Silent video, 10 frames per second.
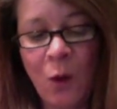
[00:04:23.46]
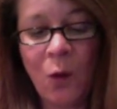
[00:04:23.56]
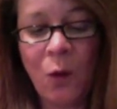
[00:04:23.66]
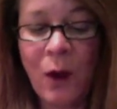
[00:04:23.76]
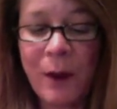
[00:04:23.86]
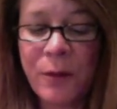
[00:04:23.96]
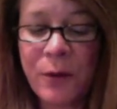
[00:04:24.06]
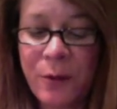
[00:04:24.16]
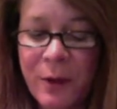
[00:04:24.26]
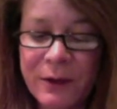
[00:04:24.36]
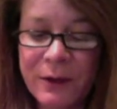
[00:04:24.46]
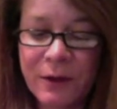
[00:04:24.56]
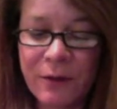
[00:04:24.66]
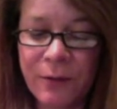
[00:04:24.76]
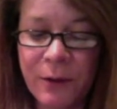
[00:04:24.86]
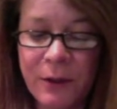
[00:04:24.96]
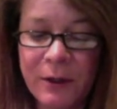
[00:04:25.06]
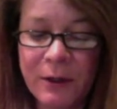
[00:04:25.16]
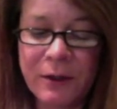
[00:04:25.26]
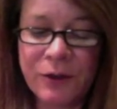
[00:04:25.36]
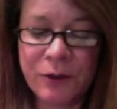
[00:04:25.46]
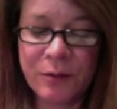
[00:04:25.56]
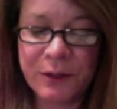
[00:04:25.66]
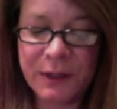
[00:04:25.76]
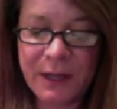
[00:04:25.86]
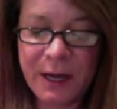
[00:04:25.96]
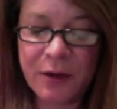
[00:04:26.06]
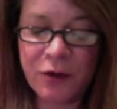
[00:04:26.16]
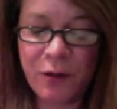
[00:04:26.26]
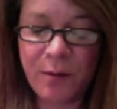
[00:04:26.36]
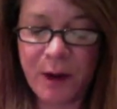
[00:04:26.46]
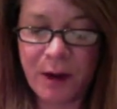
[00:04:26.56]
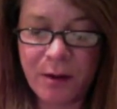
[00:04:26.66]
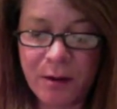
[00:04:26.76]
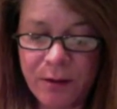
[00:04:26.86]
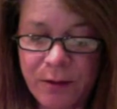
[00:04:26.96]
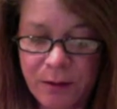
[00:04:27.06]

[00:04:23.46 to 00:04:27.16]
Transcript: Wipe your threads off really good, because you're going to put that in your mouth